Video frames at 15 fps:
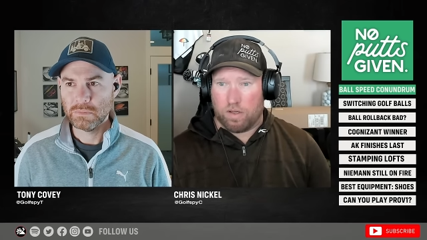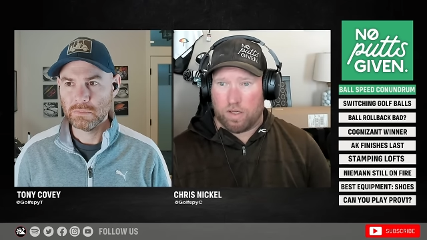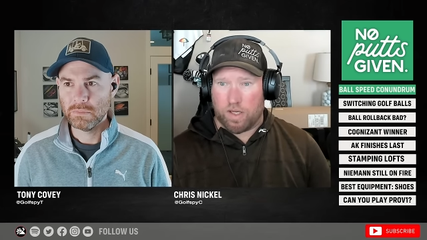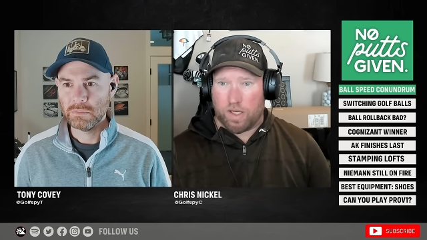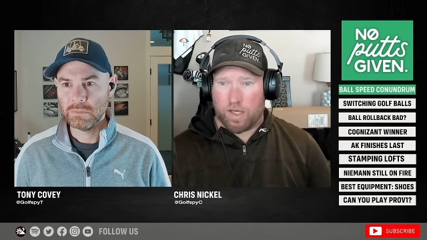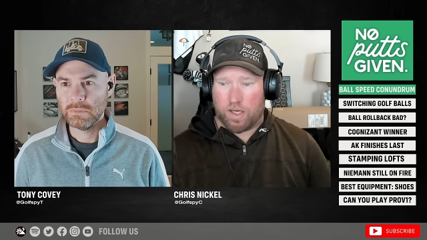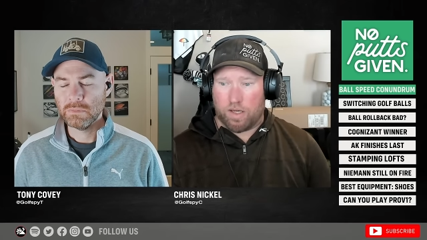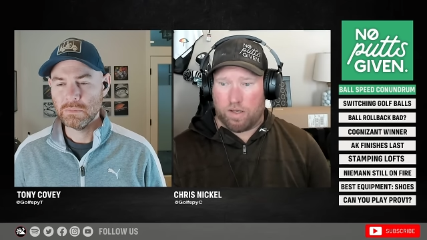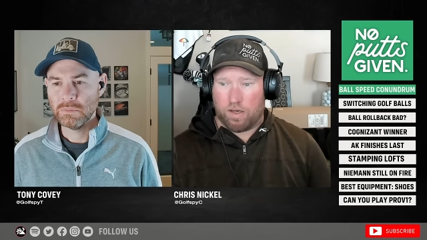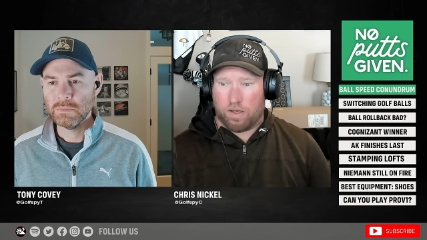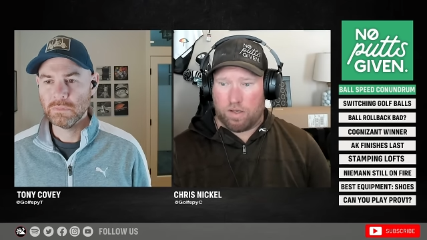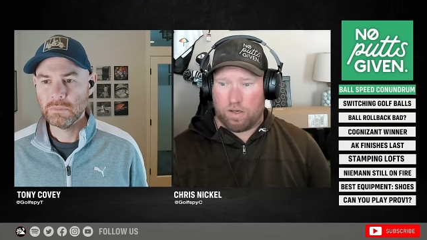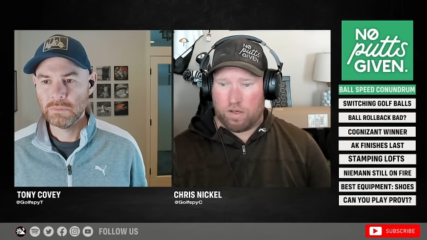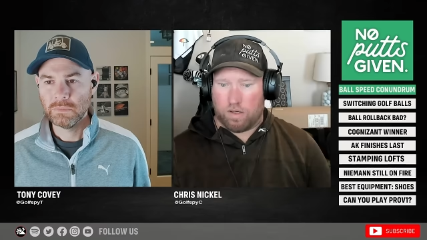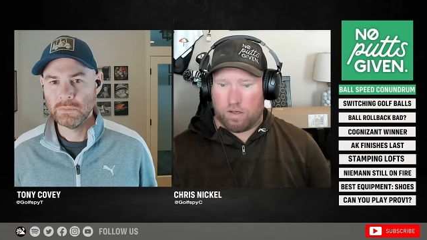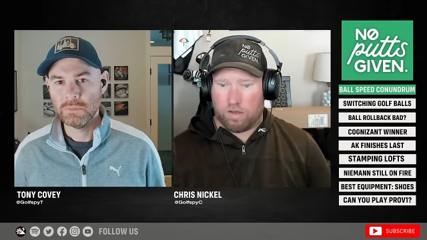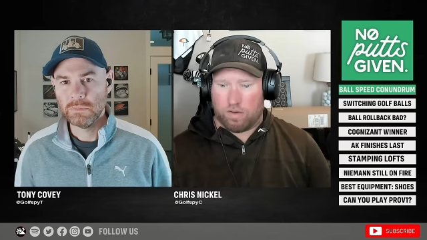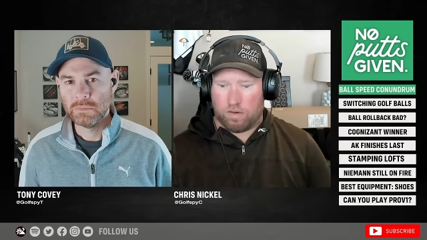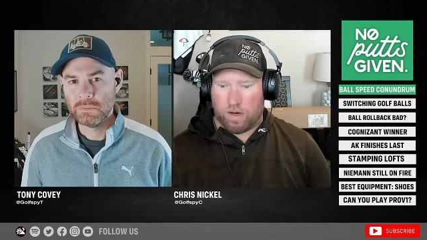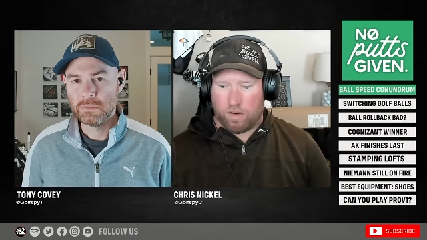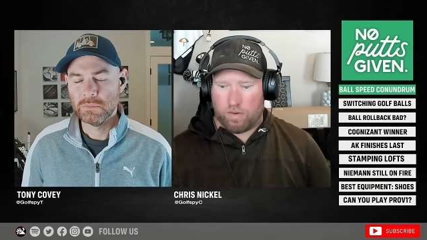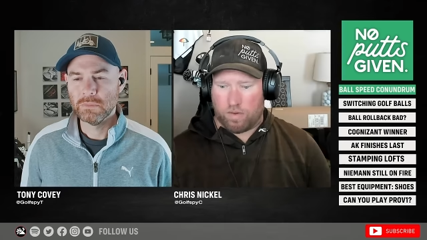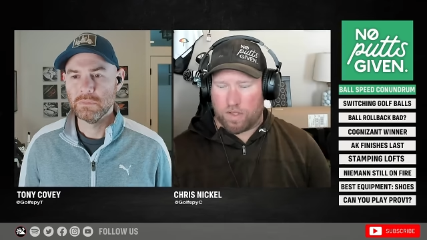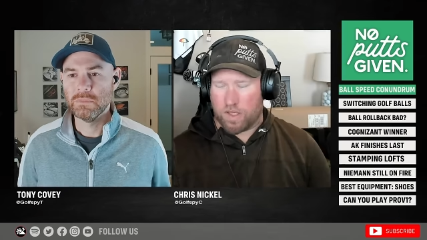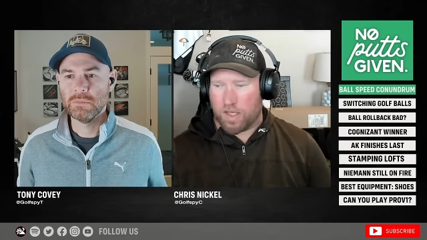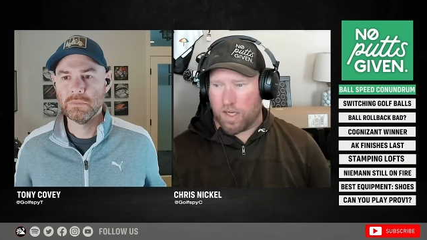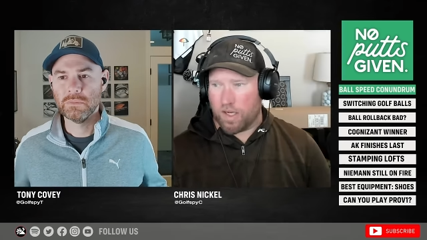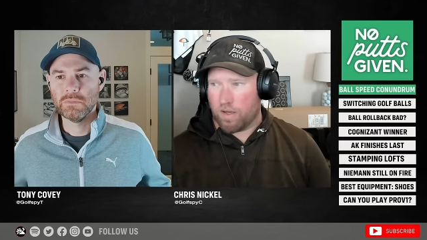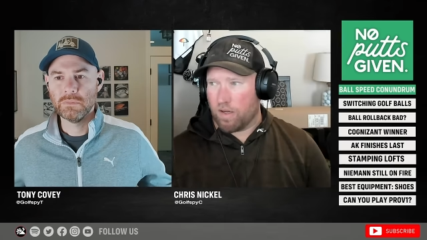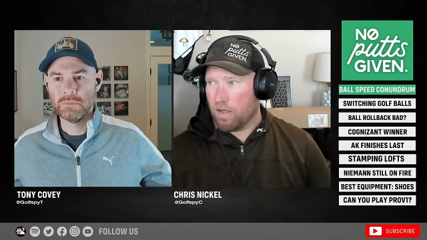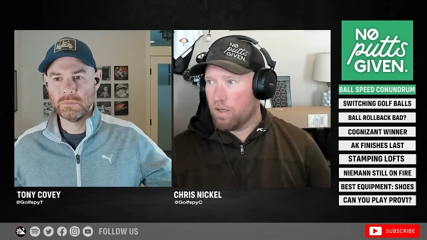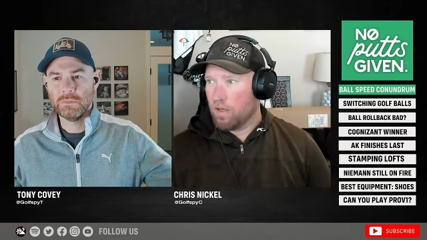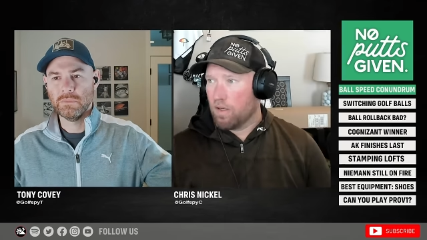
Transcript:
Speaker 1: And right, we're seeing